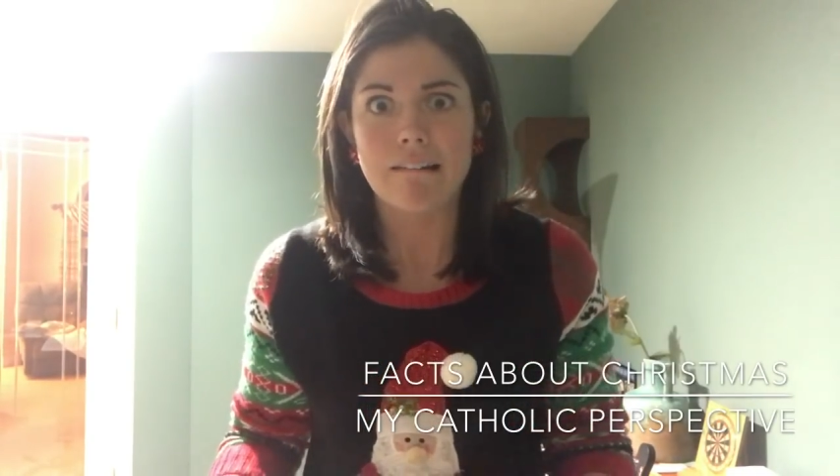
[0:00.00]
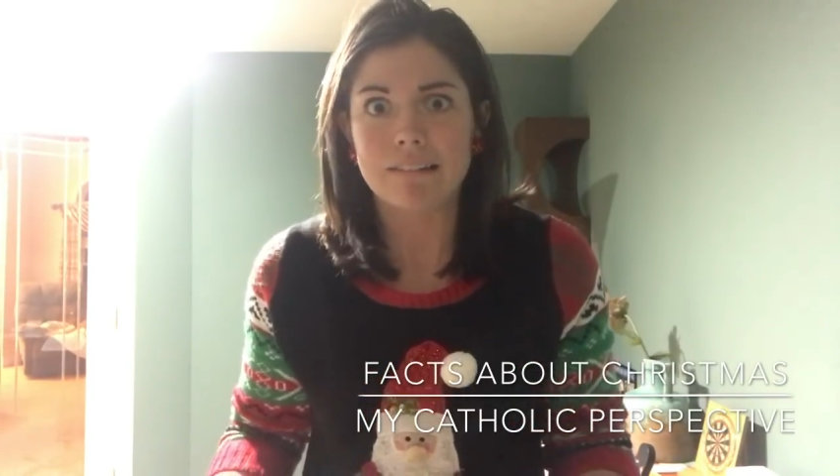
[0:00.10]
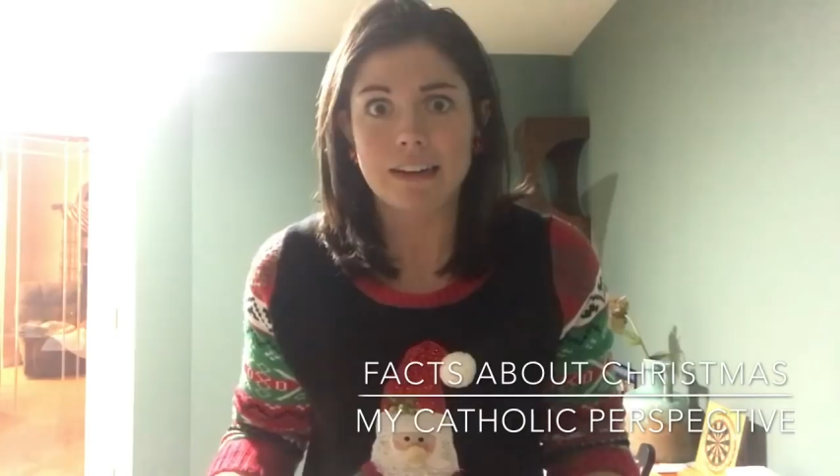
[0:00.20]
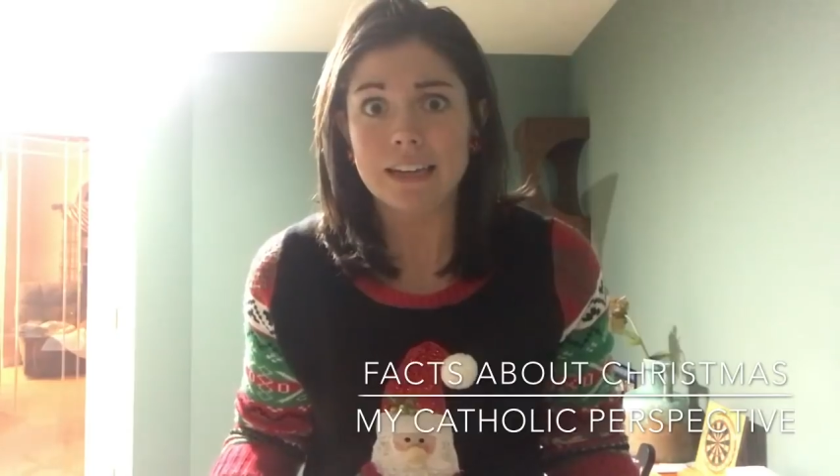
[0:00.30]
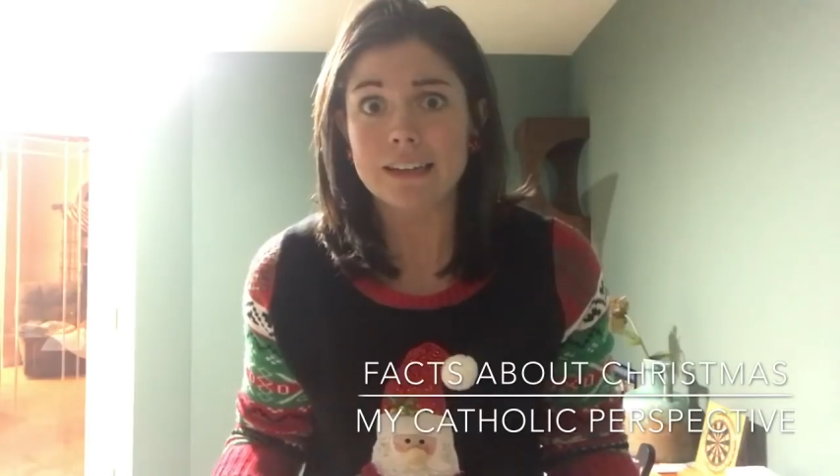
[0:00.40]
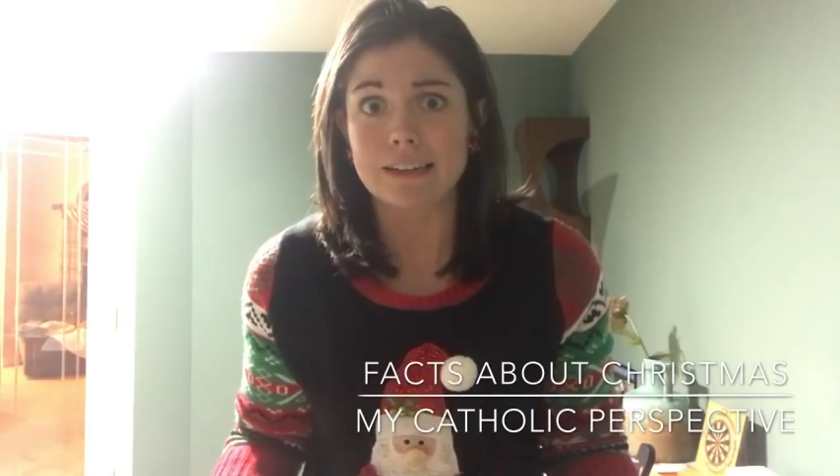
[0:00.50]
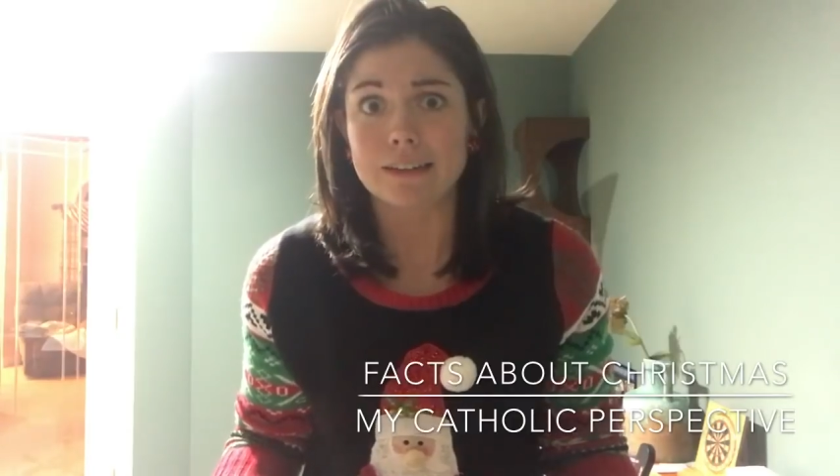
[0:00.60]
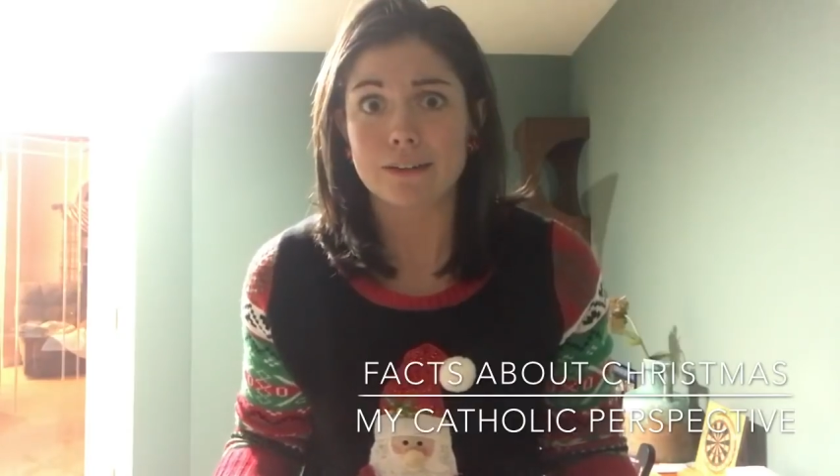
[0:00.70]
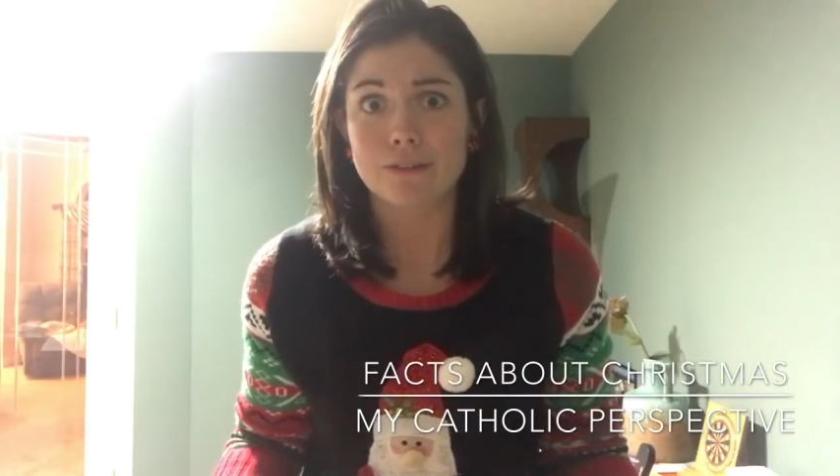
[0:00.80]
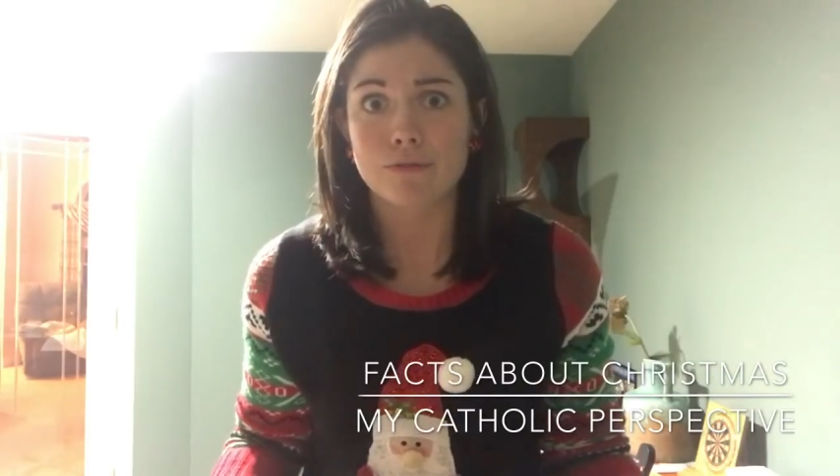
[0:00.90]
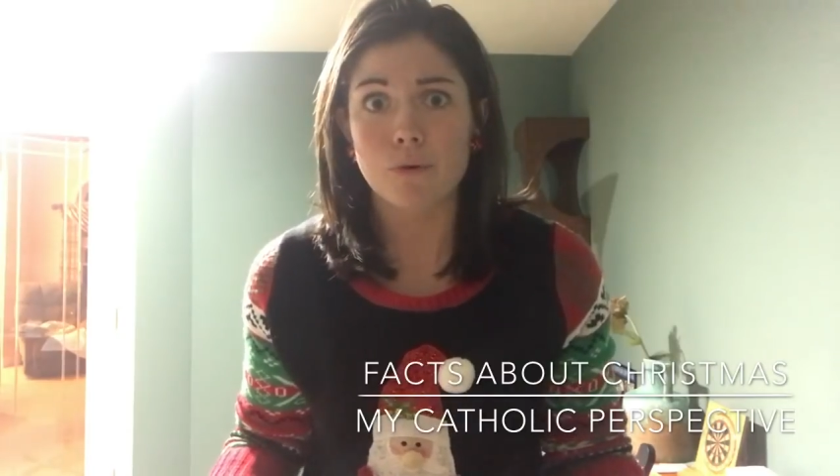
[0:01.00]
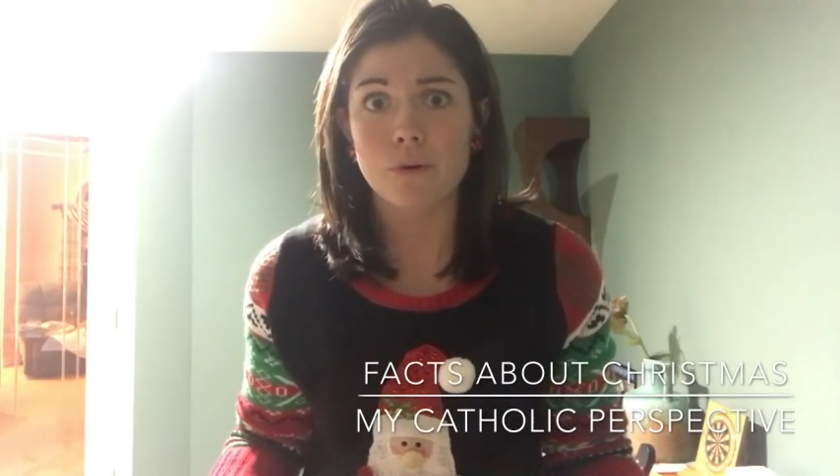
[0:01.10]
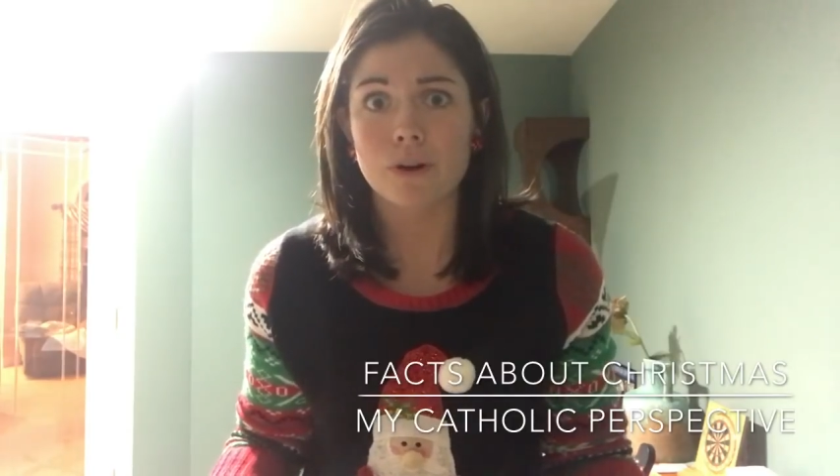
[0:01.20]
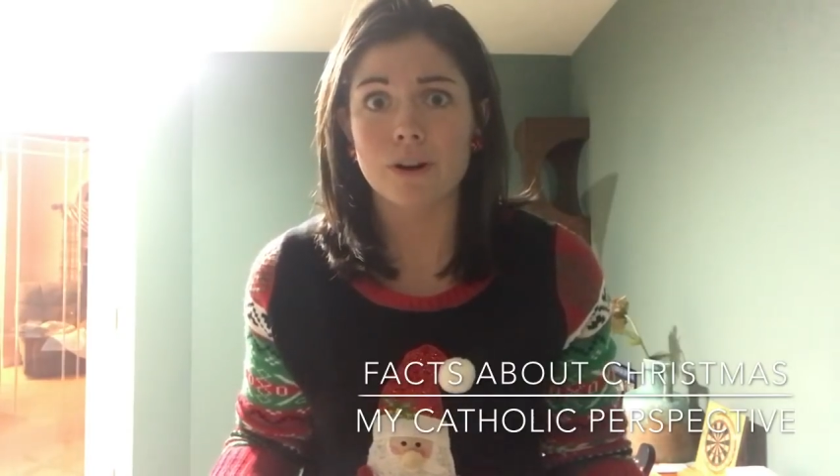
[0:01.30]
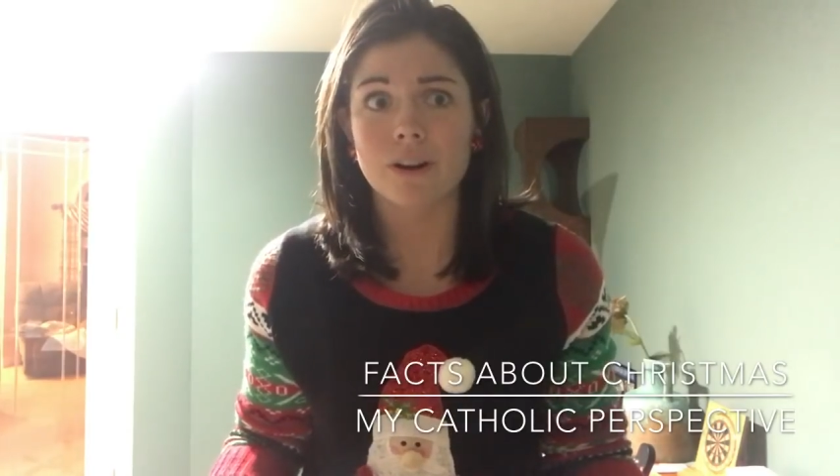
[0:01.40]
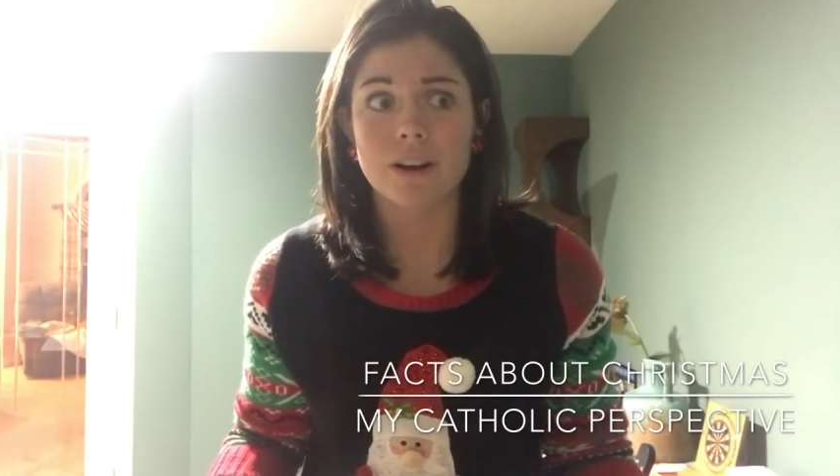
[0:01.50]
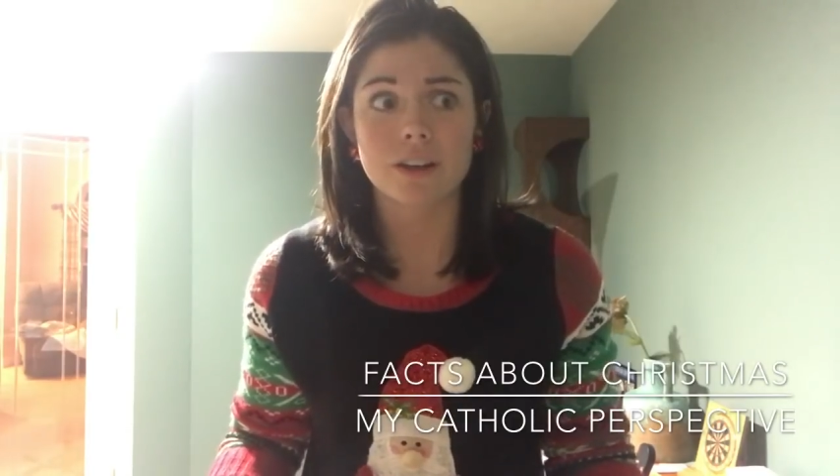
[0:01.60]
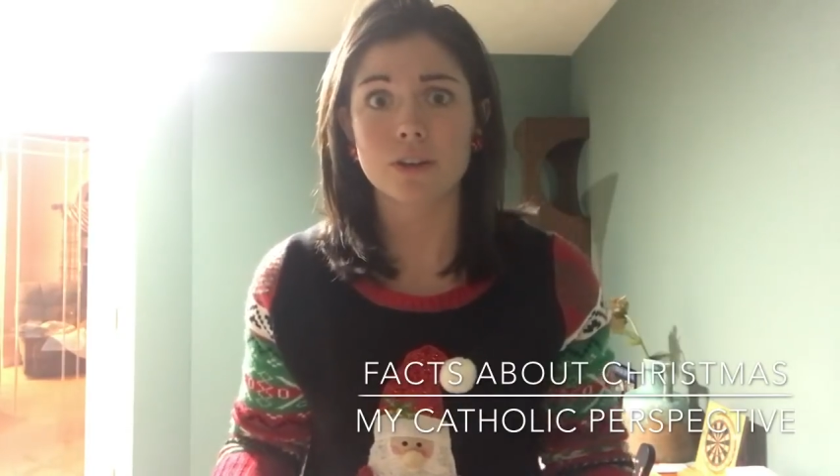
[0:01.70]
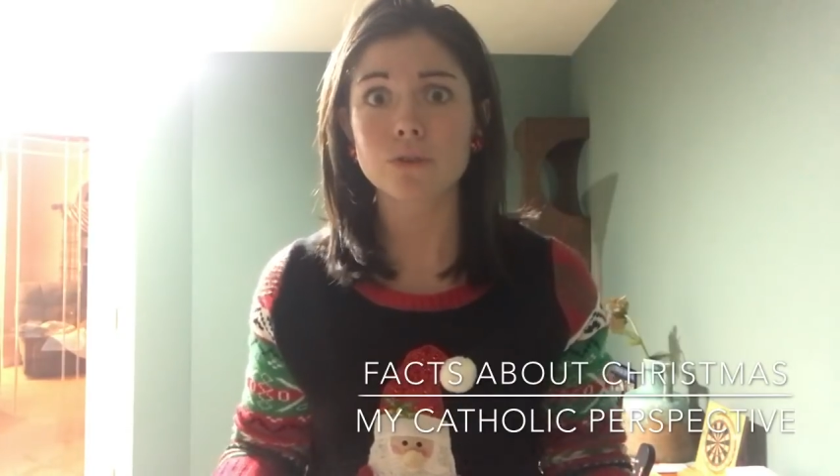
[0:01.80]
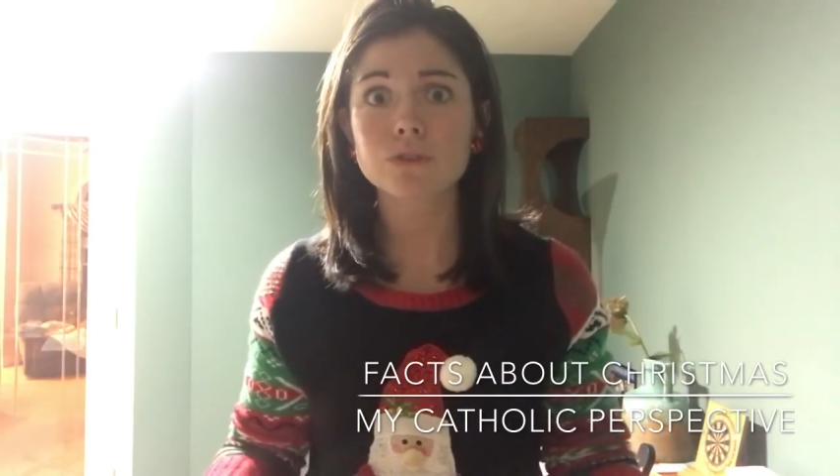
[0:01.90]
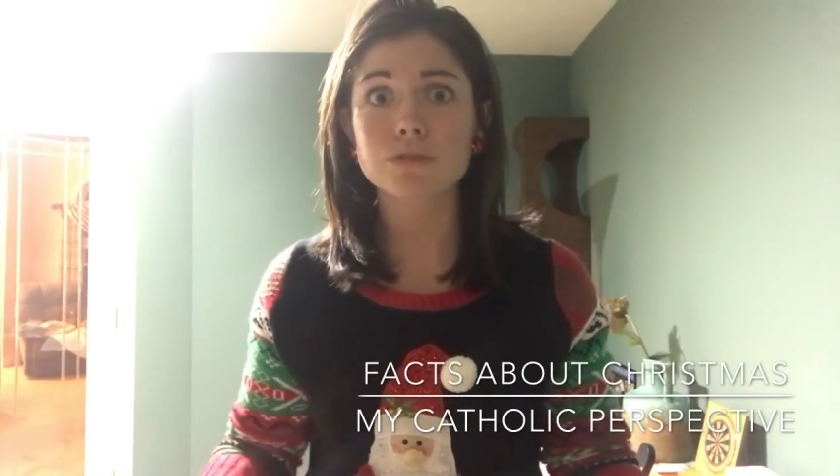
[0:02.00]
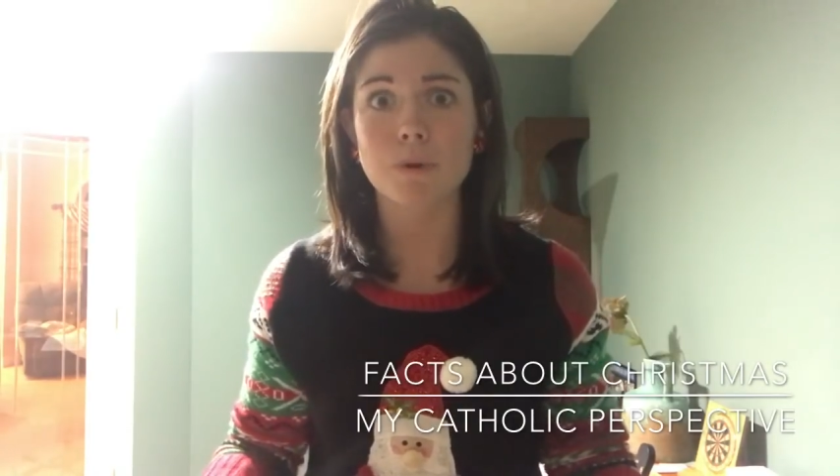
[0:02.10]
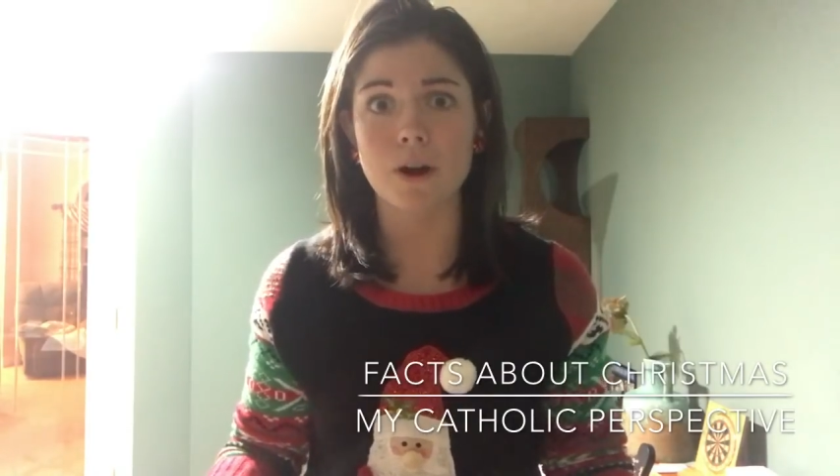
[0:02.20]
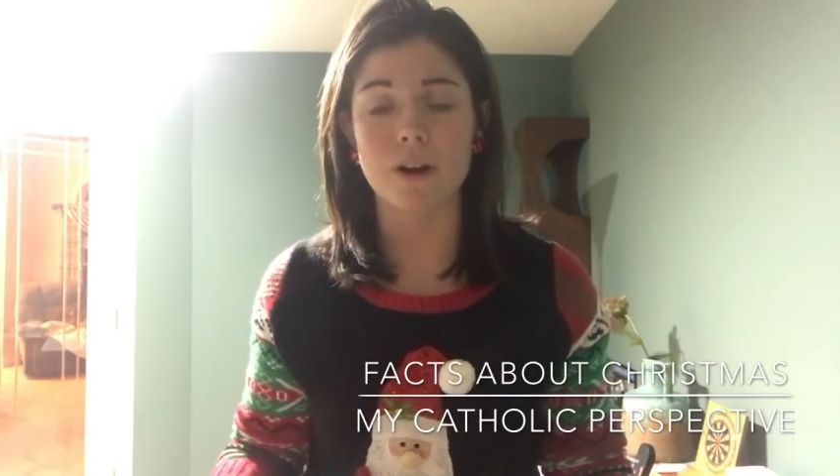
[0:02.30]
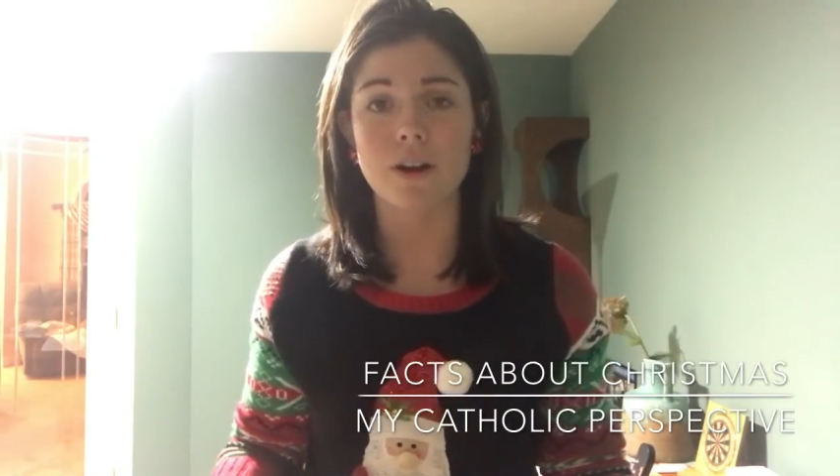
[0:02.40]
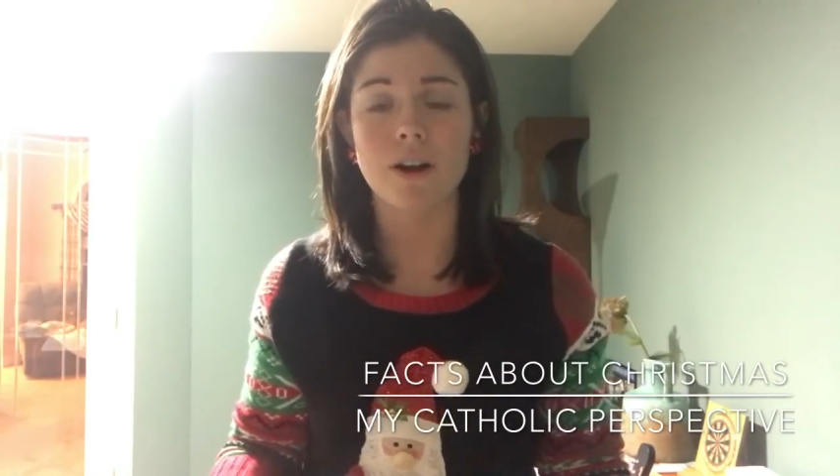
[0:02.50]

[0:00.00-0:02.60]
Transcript: needed for a huge part